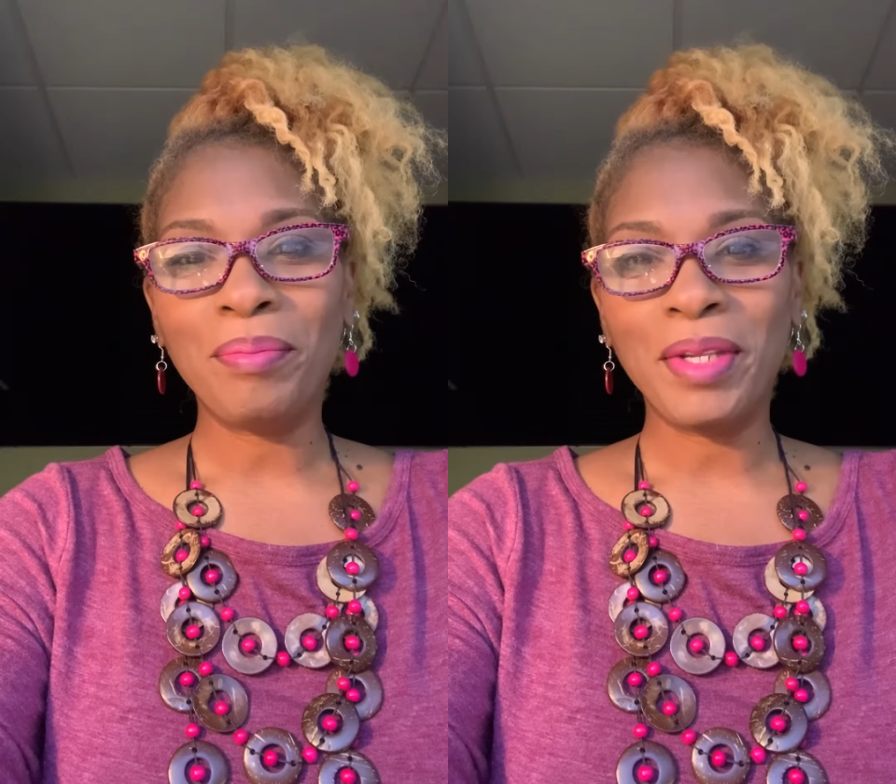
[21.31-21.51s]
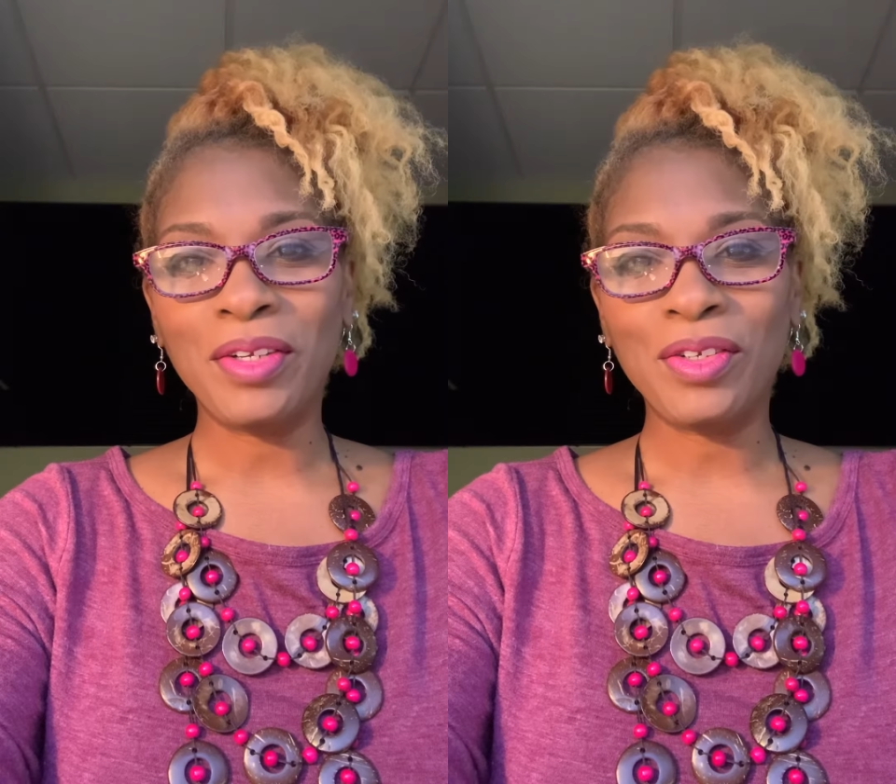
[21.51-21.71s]

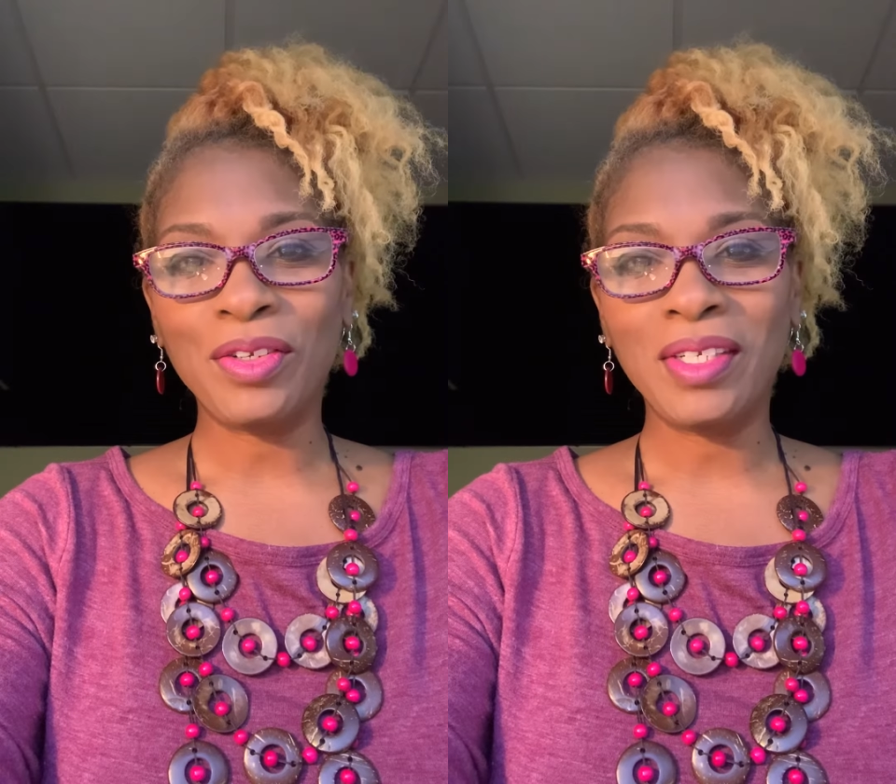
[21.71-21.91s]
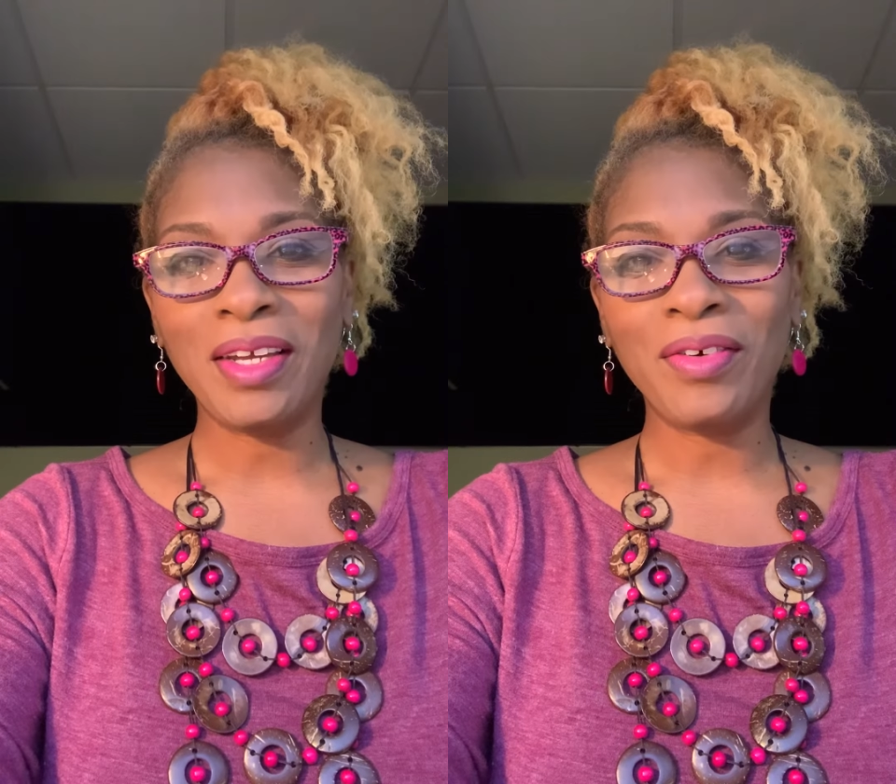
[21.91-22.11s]
Minister
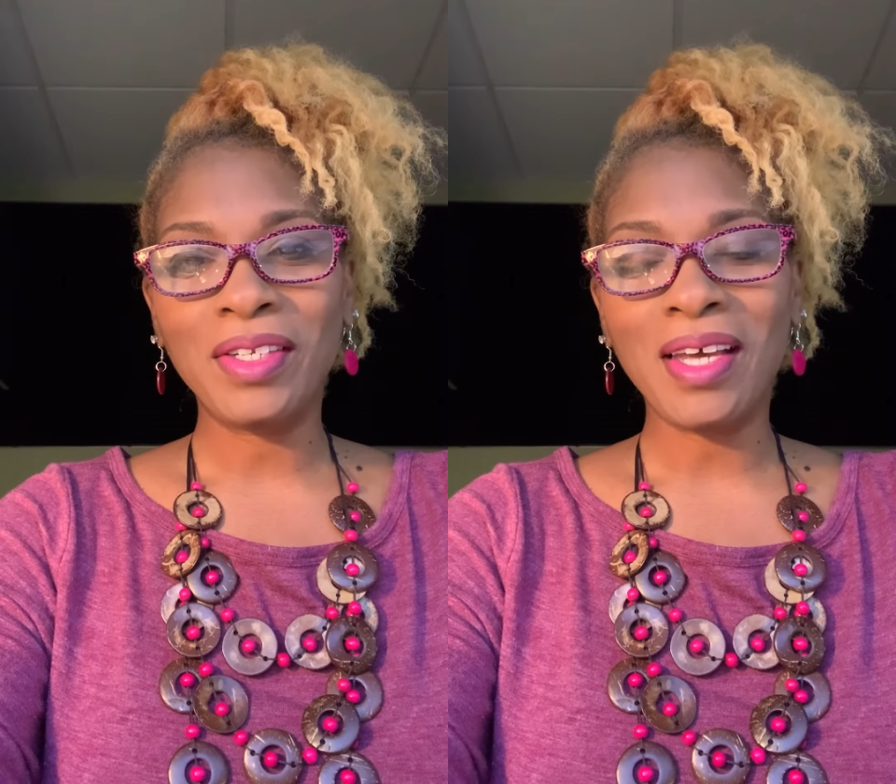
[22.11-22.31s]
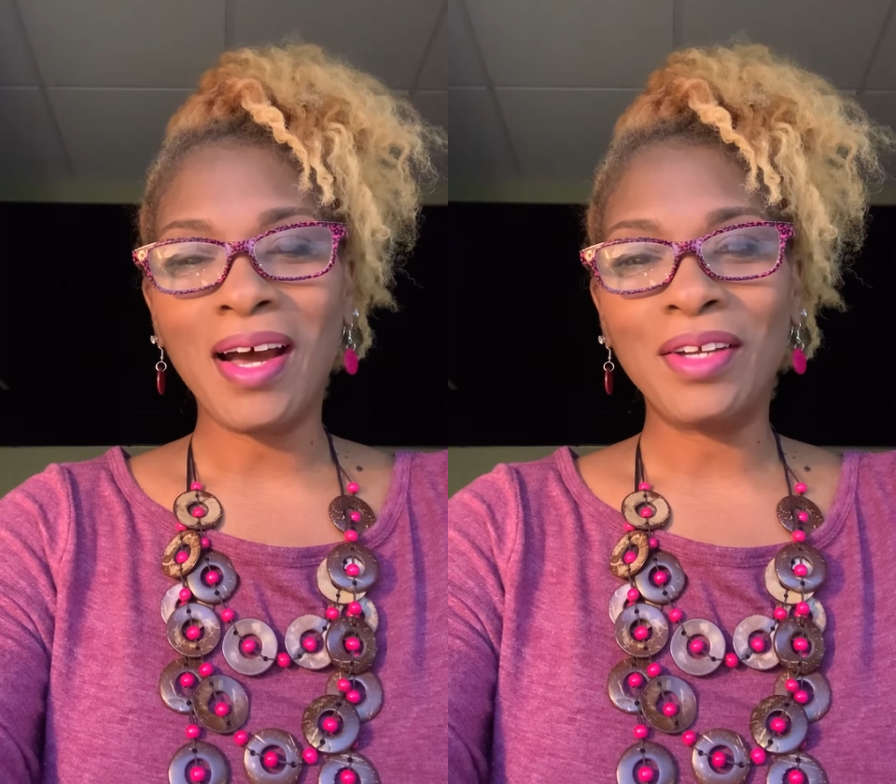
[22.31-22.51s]

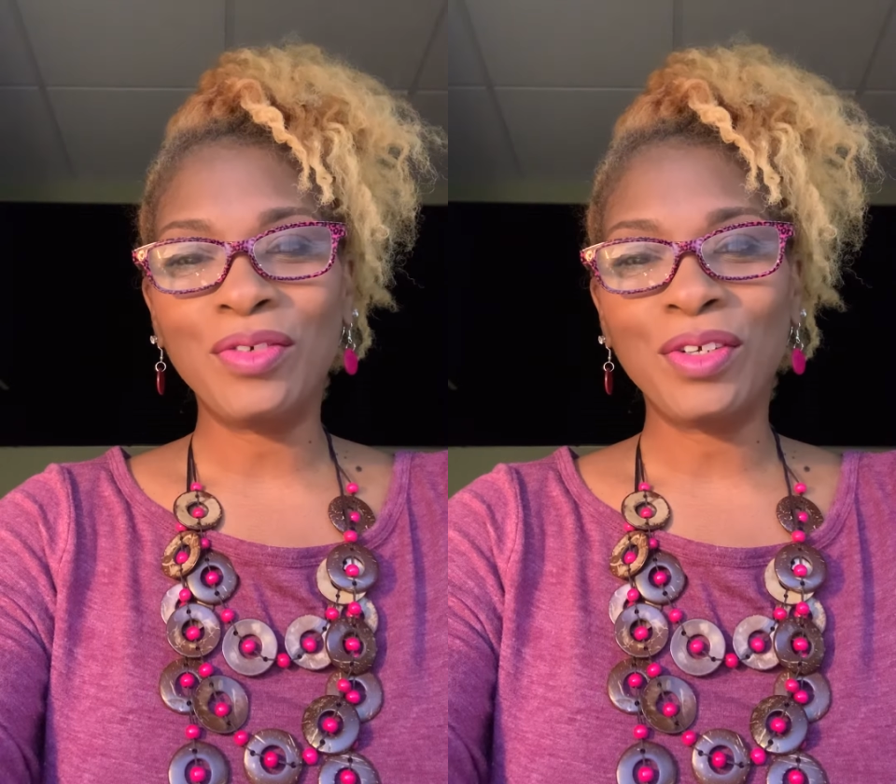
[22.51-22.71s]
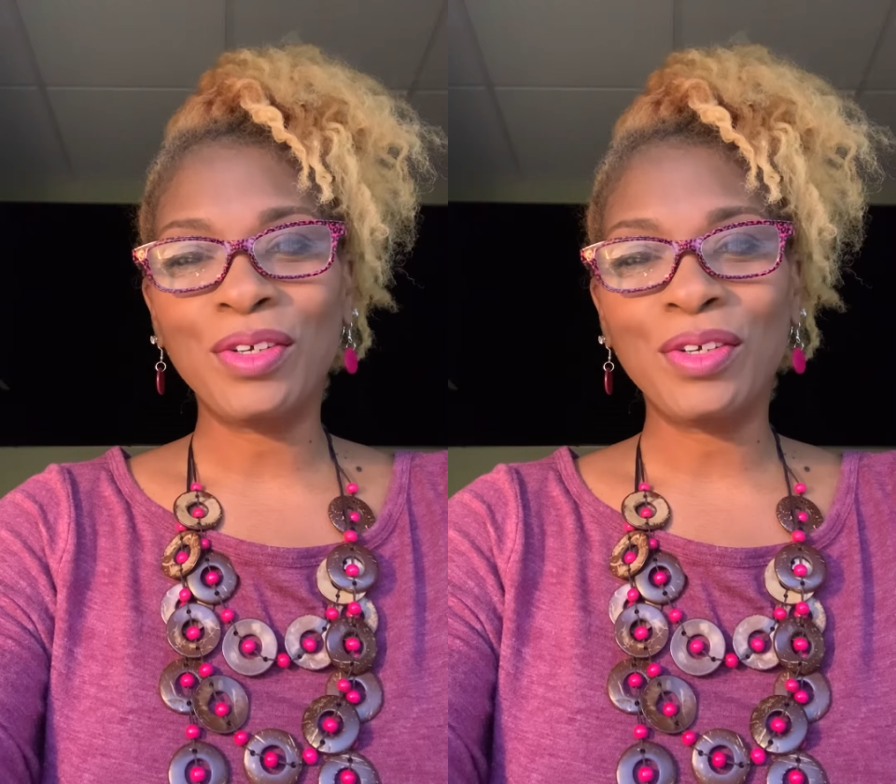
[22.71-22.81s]
Terrence Odrick,